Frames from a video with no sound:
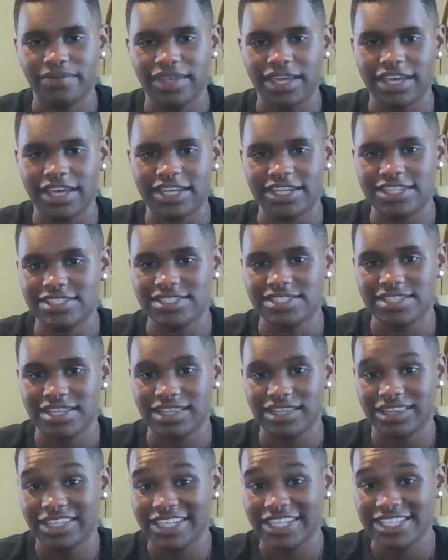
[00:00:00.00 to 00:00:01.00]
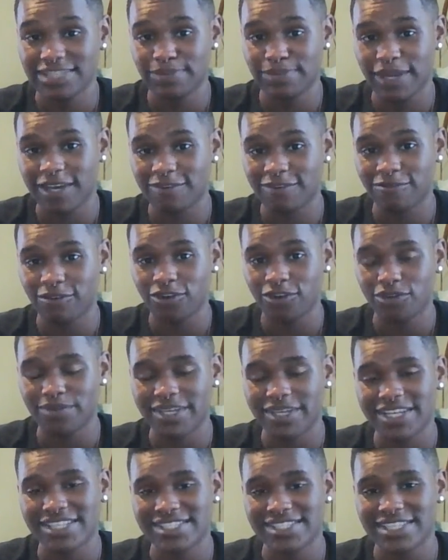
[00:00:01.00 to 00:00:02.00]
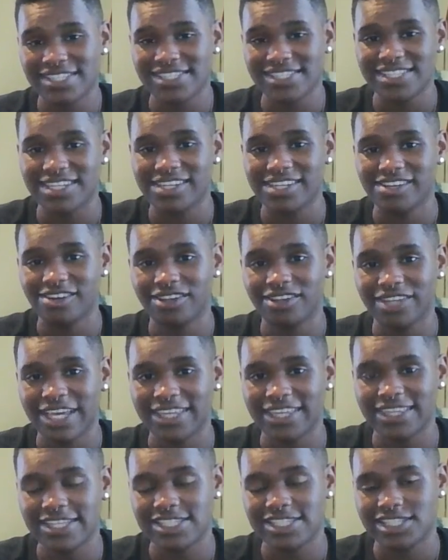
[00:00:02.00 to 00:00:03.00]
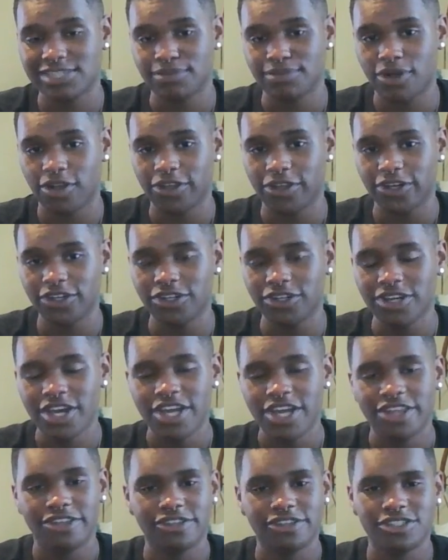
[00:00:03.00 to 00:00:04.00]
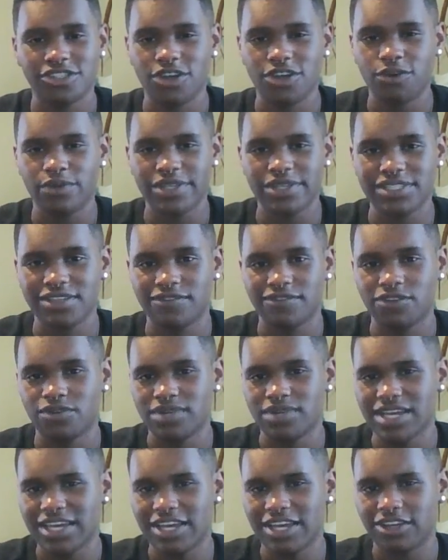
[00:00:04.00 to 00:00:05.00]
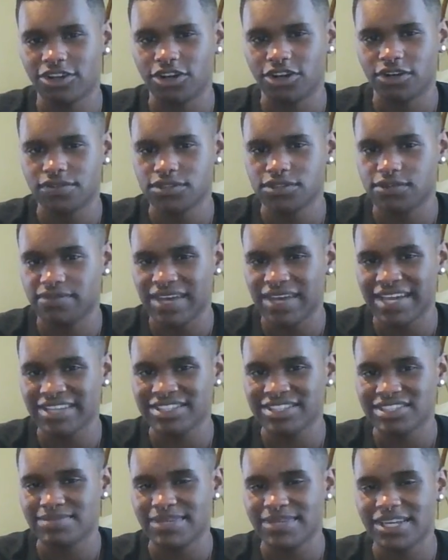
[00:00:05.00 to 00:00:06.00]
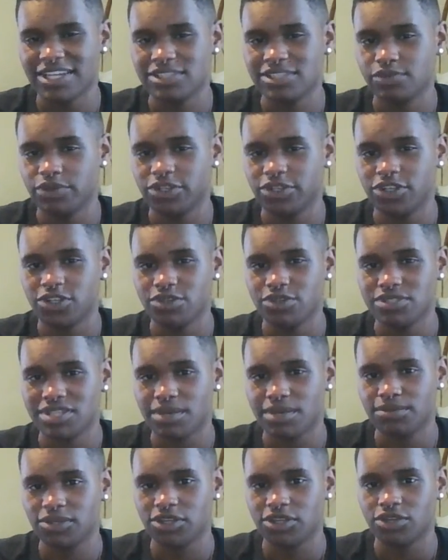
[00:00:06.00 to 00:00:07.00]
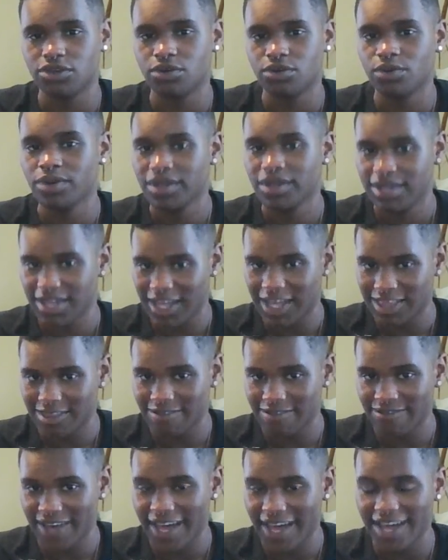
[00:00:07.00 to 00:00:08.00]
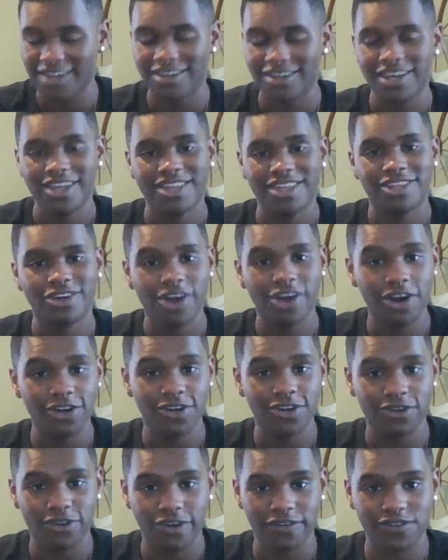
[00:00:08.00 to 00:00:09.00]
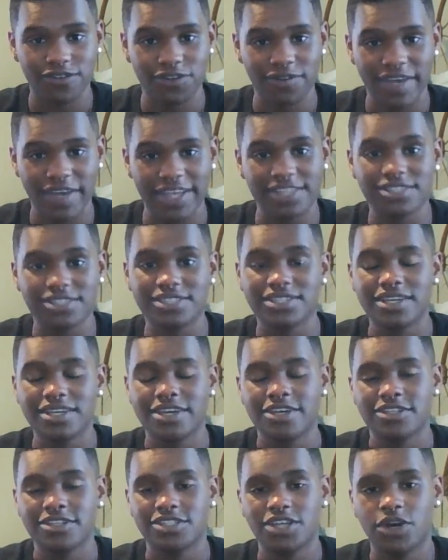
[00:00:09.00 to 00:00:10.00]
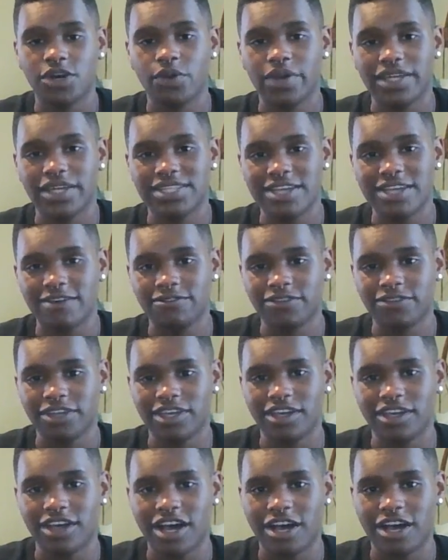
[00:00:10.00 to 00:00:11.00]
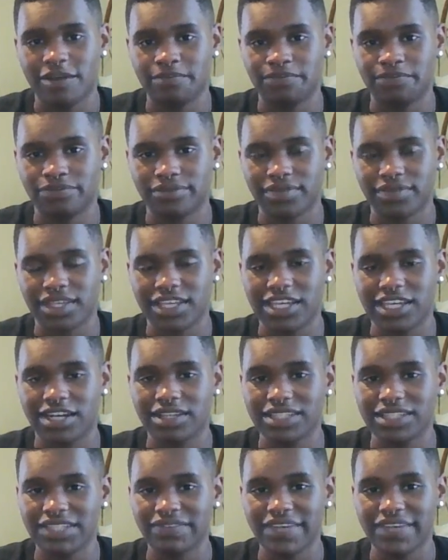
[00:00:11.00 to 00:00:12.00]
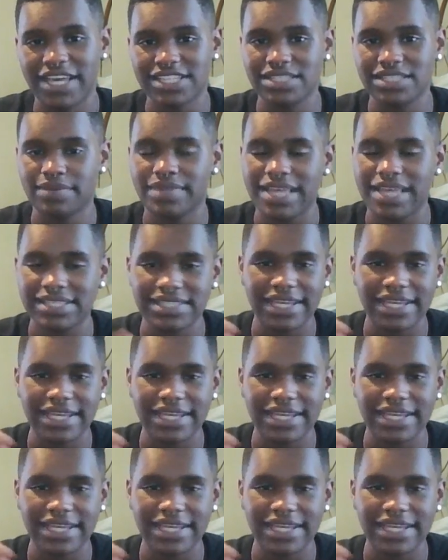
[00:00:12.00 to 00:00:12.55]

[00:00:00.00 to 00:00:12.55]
It is least painful because since the needle length is smaller, there's no risk of you nicking nerves or veins, because when you do sub-Q in the fat, there are no nerves or veins. So it definitely can alleviate some of that